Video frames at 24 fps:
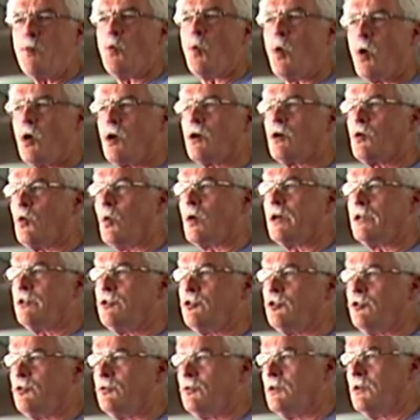were going
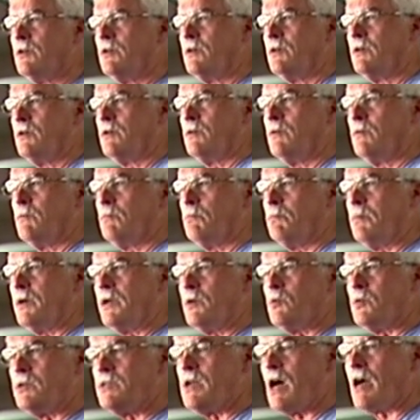to, but
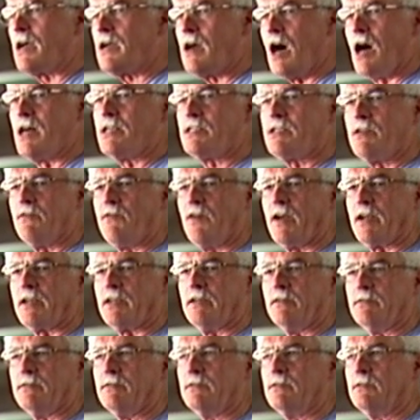it was not cost
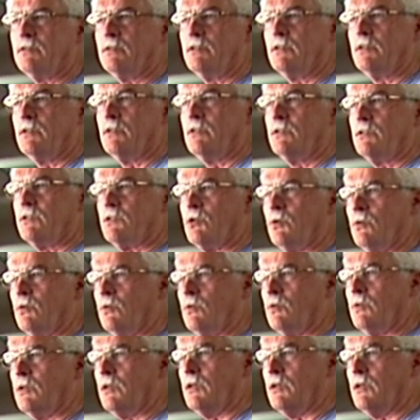effective. So the,